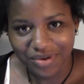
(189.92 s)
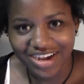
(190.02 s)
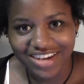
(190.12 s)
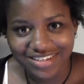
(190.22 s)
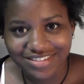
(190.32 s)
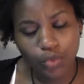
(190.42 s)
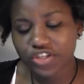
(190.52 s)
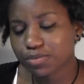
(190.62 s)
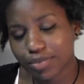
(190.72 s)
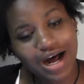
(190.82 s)
Why?" To
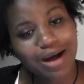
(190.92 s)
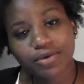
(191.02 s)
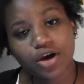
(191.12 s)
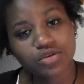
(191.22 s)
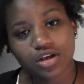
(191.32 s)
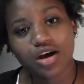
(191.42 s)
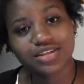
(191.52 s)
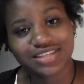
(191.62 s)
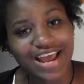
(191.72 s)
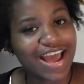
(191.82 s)
which Bob goes
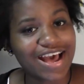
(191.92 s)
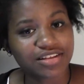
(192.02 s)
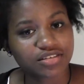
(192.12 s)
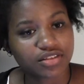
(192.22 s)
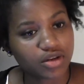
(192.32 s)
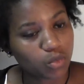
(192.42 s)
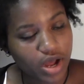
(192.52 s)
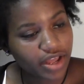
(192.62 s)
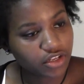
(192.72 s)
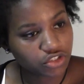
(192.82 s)
on to ask, "Then
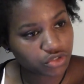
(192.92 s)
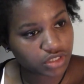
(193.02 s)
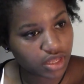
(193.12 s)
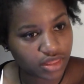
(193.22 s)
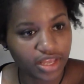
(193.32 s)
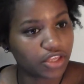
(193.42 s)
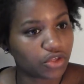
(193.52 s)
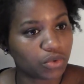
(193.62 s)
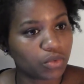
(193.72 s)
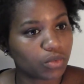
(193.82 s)
why did you say thank
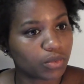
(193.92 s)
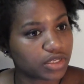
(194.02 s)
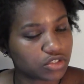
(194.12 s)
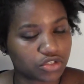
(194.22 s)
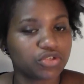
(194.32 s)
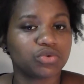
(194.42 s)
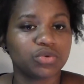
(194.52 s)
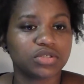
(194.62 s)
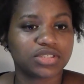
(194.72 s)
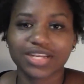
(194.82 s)
you when
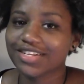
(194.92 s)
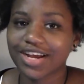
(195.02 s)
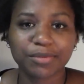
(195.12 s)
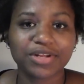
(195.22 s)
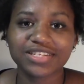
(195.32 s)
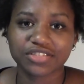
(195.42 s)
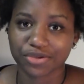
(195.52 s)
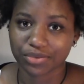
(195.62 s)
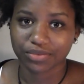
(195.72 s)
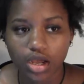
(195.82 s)
Sue said God bless you?"
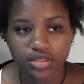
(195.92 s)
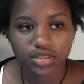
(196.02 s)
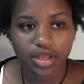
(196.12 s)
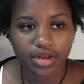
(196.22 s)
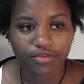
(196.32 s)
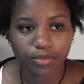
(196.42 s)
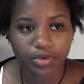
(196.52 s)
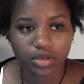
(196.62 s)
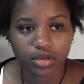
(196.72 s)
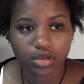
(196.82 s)
Honestly, I've never
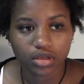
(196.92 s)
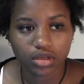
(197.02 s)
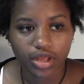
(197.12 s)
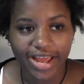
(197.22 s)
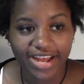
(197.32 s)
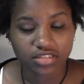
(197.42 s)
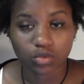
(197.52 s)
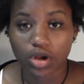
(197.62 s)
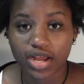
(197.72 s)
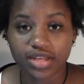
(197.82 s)
been asked
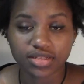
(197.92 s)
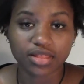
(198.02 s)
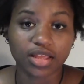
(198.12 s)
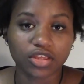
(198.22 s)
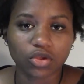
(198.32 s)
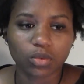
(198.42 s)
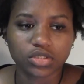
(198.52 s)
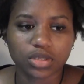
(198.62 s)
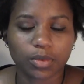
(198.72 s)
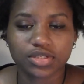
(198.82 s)
why I said thank you when
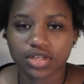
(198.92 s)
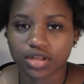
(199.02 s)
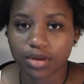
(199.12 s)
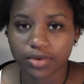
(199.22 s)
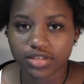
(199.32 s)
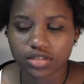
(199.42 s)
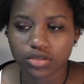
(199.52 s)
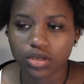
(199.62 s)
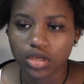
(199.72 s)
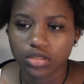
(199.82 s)
someone said God bless
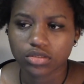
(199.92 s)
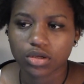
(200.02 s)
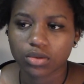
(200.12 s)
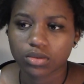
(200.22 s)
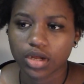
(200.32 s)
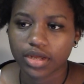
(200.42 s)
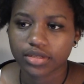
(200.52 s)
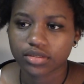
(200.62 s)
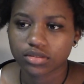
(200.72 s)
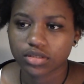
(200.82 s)
you, so I
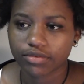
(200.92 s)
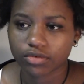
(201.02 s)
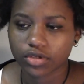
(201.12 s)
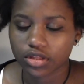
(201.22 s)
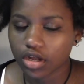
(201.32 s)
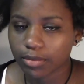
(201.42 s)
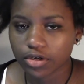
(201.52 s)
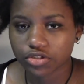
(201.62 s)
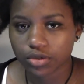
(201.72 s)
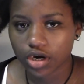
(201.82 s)
never really thought about
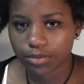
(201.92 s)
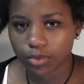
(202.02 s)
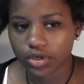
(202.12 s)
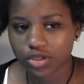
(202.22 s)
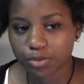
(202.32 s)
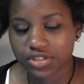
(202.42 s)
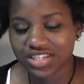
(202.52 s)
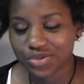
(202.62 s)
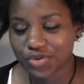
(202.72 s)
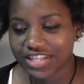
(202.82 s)
it too hard, but when I was
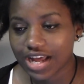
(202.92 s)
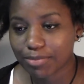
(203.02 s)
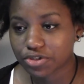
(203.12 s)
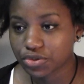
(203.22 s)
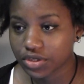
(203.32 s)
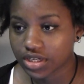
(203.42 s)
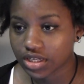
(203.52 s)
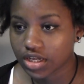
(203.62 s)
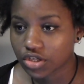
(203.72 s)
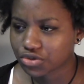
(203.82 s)
presented with the
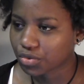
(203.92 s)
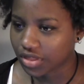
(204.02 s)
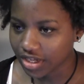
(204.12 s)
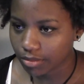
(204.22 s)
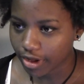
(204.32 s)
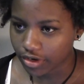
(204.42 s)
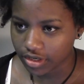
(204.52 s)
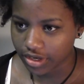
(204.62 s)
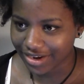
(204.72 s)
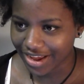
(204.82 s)
opportunity to think about
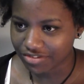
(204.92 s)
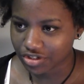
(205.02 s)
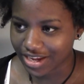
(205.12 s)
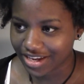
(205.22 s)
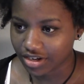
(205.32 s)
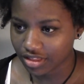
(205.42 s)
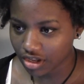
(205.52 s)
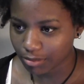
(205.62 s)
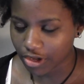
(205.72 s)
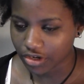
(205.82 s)
it, and after I had
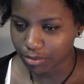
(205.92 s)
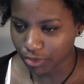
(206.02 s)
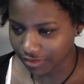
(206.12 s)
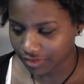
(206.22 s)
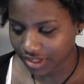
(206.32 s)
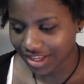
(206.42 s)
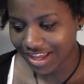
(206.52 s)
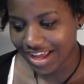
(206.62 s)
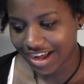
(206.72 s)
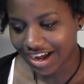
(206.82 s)
thought about it briefly,
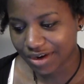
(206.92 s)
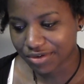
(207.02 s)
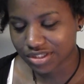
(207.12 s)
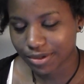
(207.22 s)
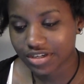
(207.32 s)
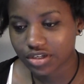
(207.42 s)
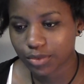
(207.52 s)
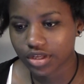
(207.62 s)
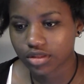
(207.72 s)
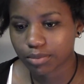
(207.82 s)
I responded
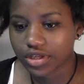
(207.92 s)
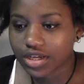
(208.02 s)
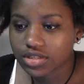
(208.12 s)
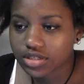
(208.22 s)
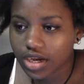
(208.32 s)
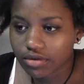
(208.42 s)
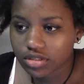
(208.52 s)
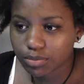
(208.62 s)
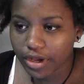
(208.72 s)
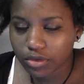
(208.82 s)
with, because I
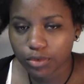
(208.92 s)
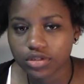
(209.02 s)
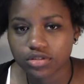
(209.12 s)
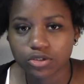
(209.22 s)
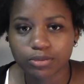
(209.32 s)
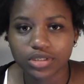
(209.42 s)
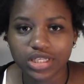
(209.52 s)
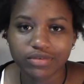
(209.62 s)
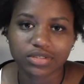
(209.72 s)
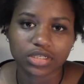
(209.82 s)
respect what Sue
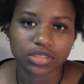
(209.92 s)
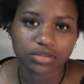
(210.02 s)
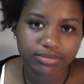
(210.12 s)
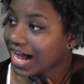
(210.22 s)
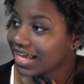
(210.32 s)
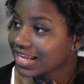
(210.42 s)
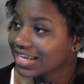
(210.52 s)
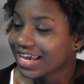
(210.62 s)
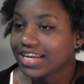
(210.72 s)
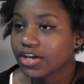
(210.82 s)
believes in. I,
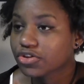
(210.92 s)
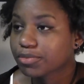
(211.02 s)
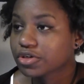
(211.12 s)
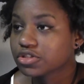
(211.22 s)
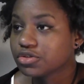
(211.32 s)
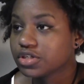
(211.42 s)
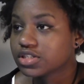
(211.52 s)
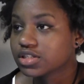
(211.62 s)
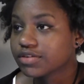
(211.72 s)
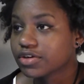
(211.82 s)
like any other person who
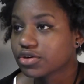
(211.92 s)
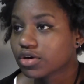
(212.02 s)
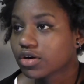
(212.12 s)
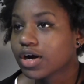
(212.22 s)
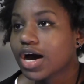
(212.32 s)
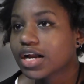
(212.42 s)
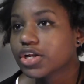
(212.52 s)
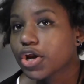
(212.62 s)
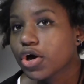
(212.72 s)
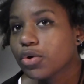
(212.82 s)
doesn't live under a rock,
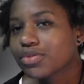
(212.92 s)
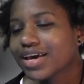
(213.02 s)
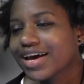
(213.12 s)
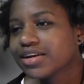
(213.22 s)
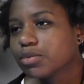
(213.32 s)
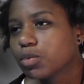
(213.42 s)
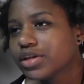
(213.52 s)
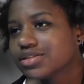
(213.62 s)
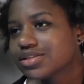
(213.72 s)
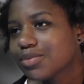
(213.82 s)
know that
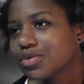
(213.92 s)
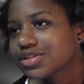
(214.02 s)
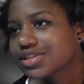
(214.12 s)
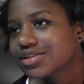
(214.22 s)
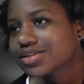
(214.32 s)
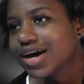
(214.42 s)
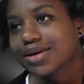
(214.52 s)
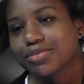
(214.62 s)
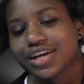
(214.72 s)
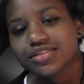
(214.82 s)
when someone says
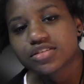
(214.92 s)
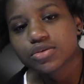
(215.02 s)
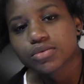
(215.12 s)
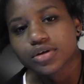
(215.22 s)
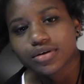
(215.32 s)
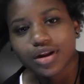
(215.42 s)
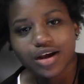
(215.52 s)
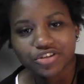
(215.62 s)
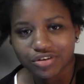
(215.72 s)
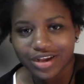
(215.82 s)
God bless you, they're
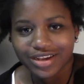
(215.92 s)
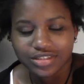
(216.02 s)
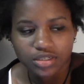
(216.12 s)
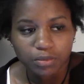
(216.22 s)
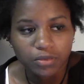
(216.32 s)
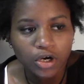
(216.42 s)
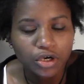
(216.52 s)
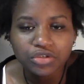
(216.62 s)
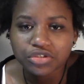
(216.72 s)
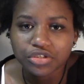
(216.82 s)
not trying to
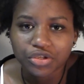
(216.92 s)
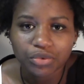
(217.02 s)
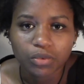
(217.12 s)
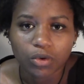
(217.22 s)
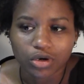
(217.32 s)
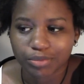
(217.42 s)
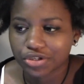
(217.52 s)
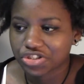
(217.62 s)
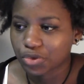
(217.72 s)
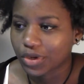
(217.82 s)
curse you or
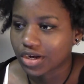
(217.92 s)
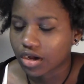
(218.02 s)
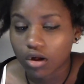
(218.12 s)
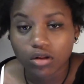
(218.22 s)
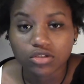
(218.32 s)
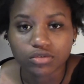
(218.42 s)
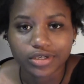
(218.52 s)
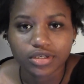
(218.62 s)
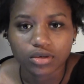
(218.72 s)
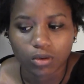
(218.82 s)
put you in a
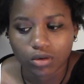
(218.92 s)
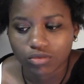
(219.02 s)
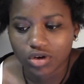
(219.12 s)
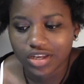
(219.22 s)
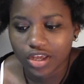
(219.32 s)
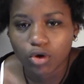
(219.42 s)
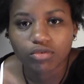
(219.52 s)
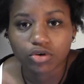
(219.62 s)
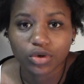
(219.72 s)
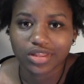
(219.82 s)
cauldron or run you
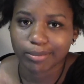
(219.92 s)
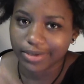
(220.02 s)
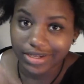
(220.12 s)
over with a